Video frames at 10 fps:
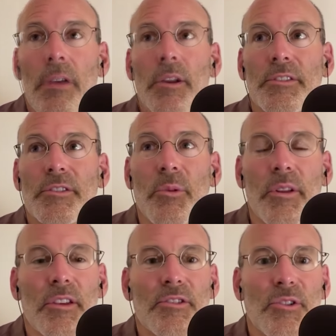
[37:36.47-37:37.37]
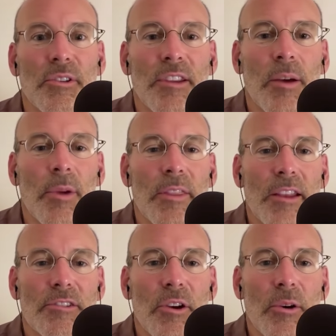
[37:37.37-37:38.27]
This is where the shoulds come in
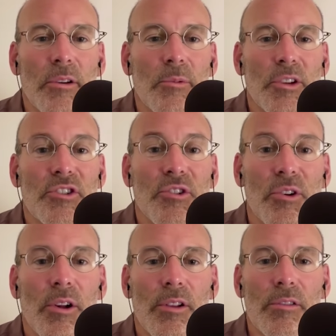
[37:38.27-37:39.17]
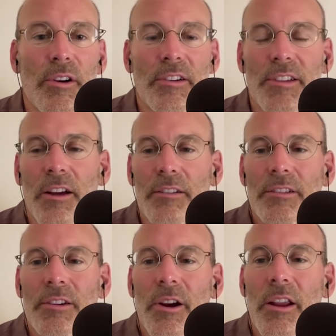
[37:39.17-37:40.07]
that joke we should all over
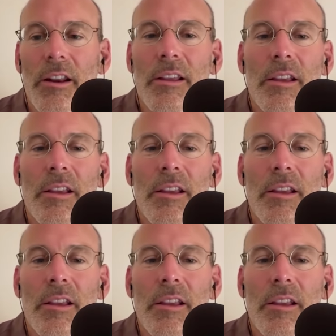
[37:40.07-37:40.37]
ourselves, right?